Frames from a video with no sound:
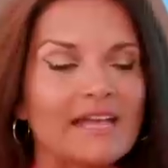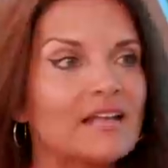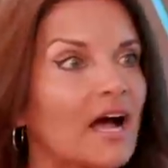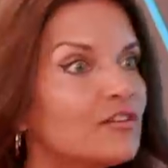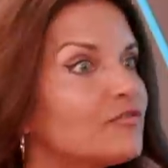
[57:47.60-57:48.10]
And
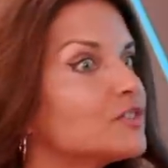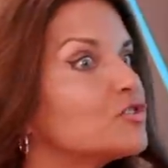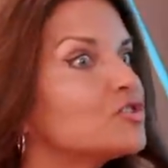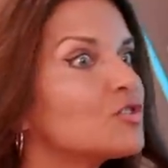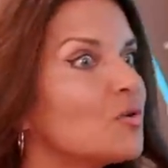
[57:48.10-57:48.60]
I felt
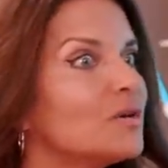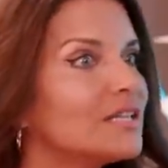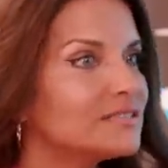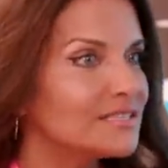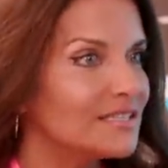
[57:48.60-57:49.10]
so
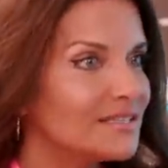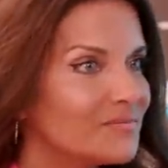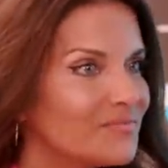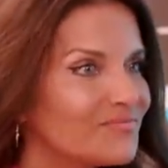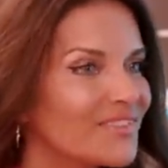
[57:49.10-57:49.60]
guilty.
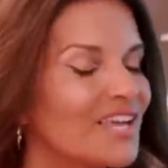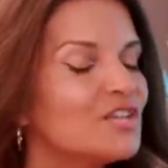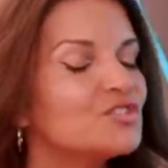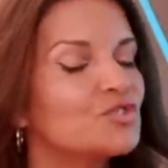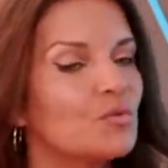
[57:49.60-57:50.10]

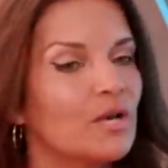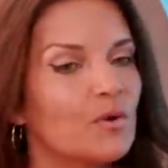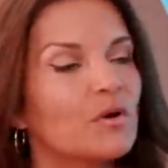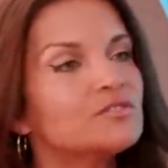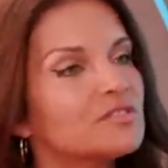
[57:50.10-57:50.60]
So, what I
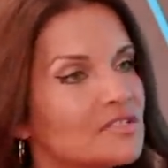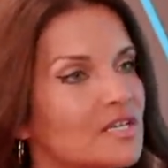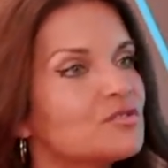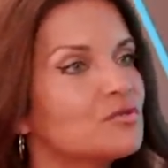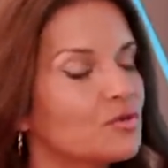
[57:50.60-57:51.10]
want to
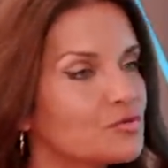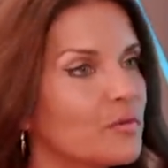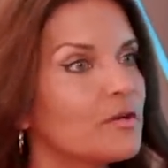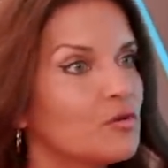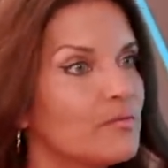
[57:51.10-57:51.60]
say to those
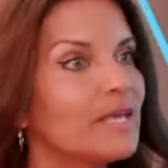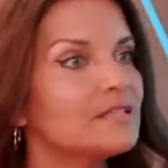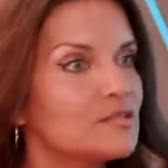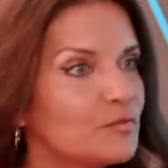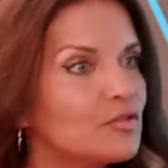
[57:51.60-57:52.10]
women who may
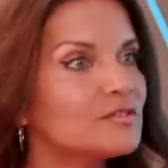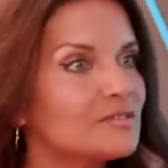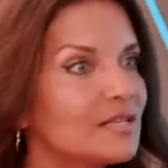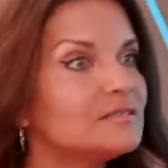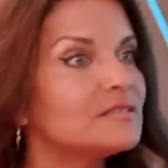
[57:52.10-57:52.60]
experience
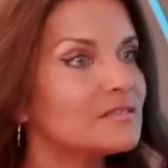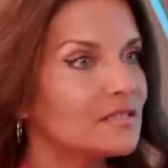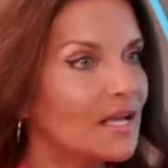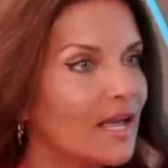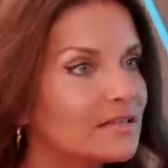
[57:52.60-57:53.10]
that
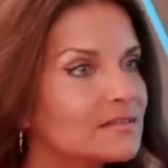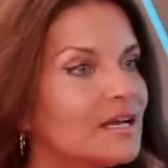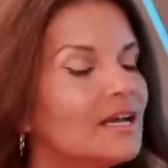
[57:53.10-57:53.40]
disconnect,